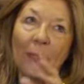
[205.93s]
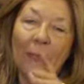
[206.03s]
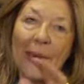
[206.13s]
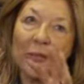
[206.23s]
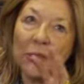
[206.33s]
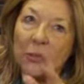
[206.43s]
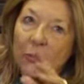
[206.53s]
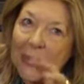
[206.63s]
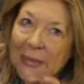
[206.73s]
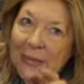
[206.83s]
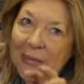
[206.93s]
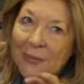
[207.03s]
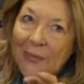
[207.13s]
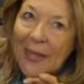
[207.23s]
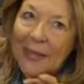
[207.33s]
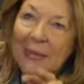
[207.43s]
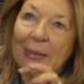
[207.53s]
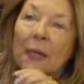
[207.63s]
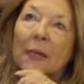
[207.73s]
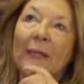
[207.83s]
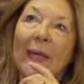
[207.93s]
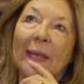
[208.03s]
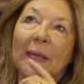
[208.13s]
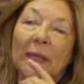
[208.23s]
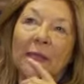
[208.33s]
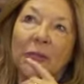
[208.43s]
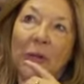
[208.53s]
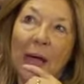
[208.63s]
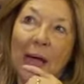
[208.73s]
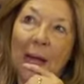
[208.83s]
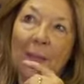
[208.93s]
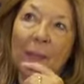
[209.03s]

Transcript: magical realism than Duras,